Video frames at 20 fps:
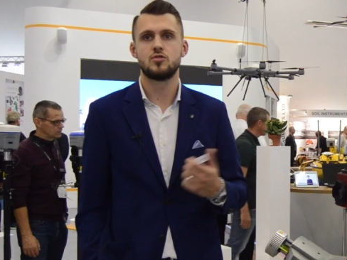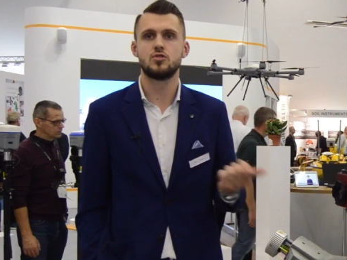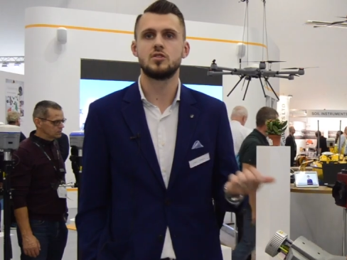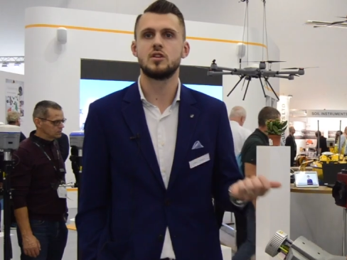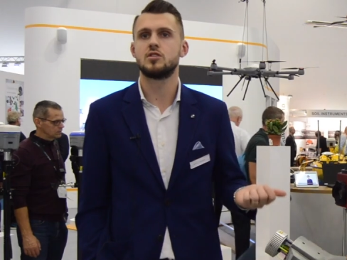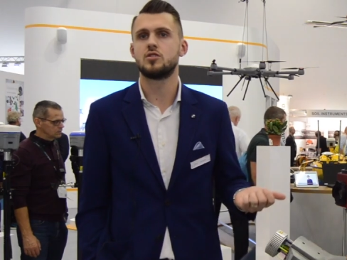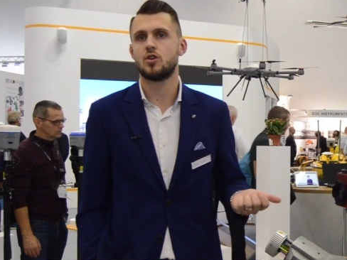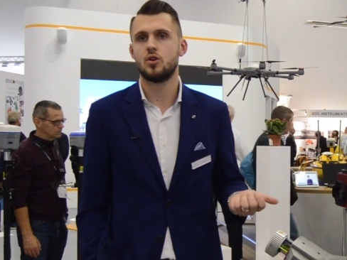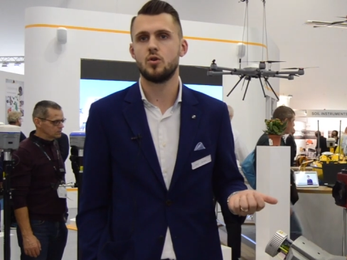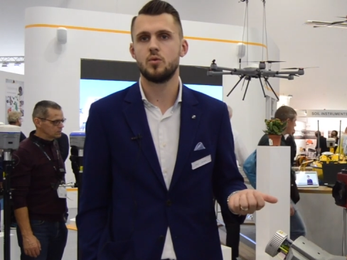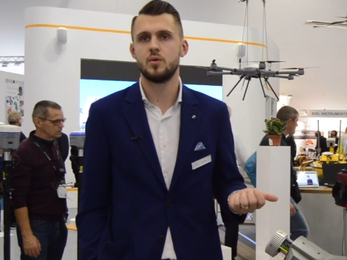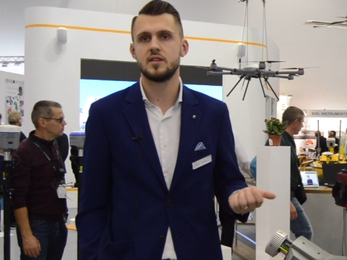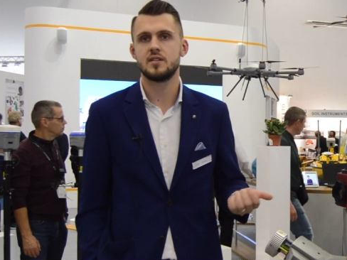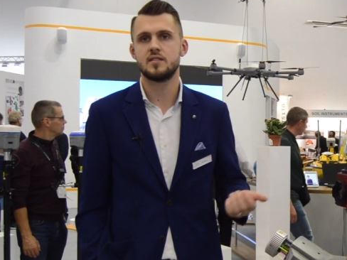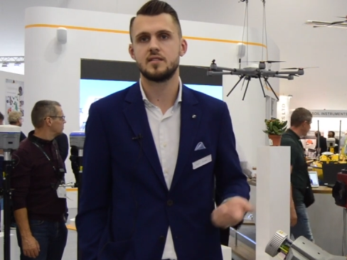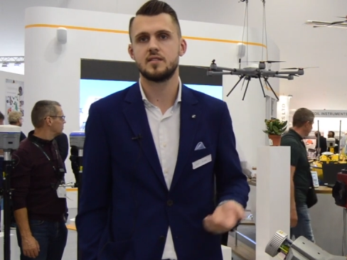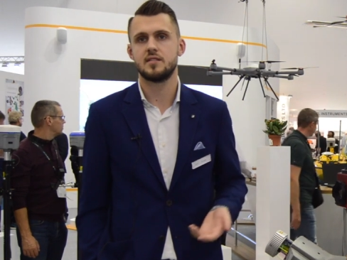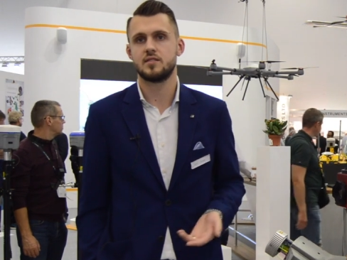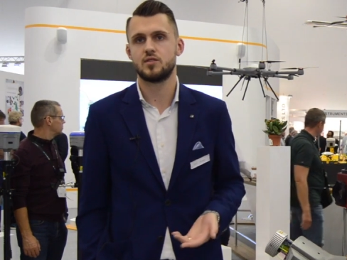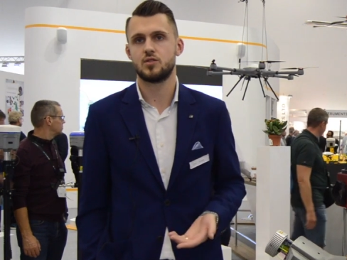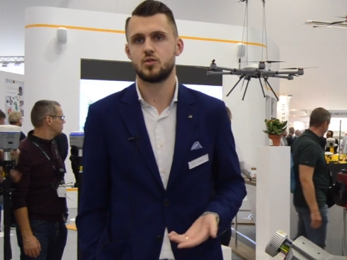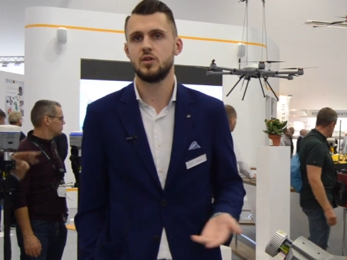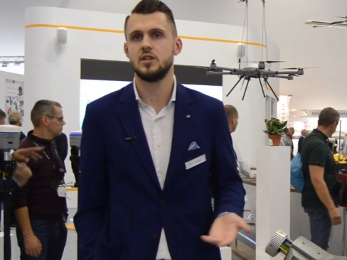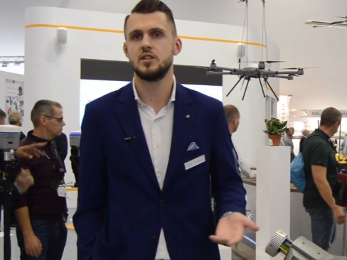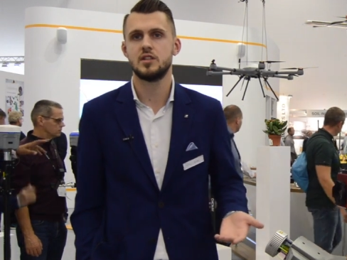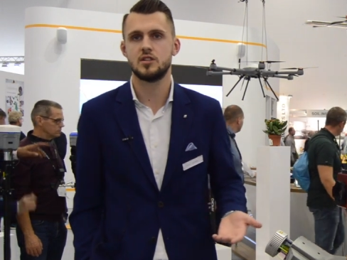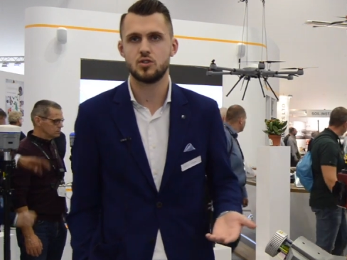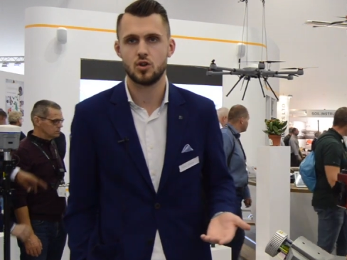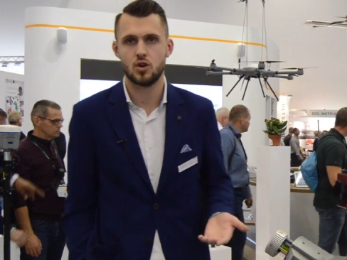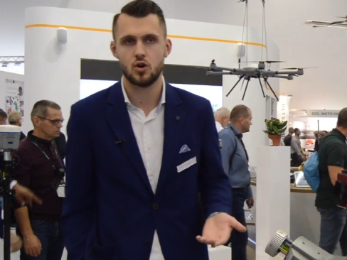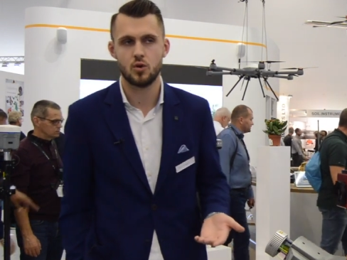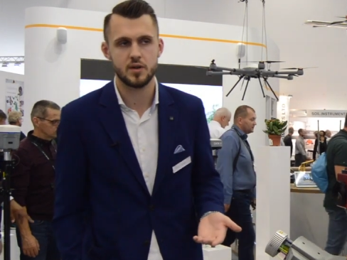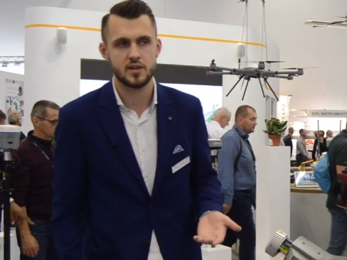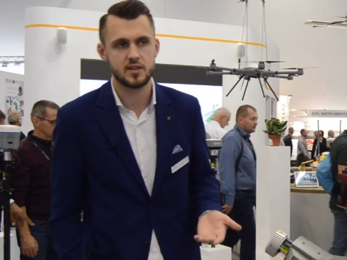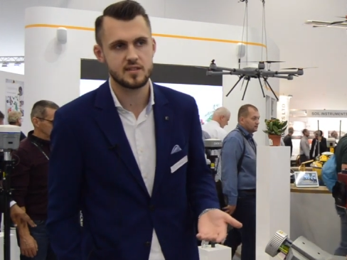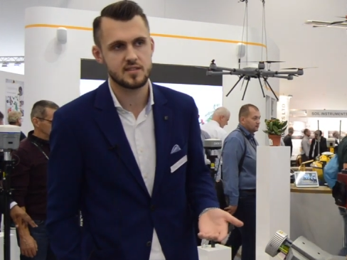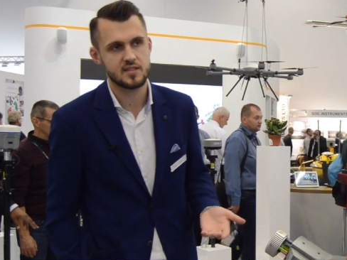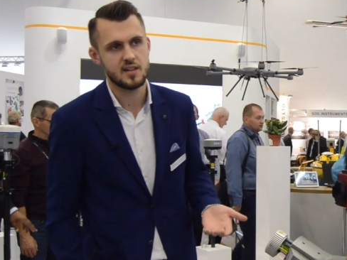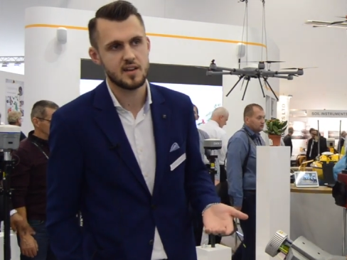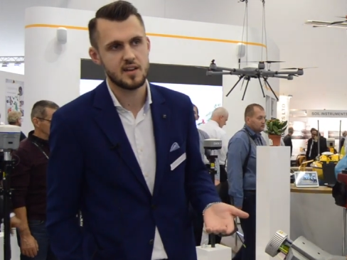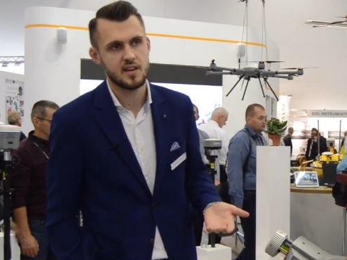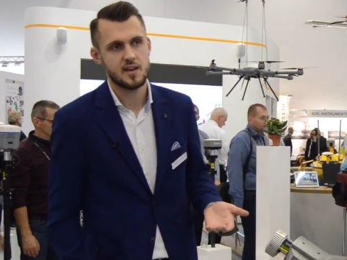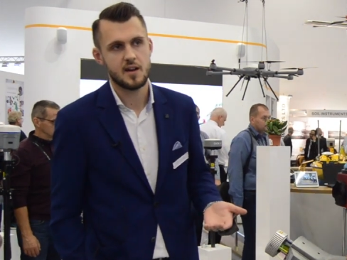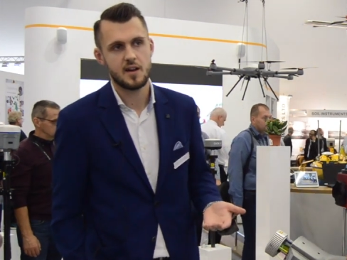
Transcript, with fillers: 2D drawings, 3D drawings,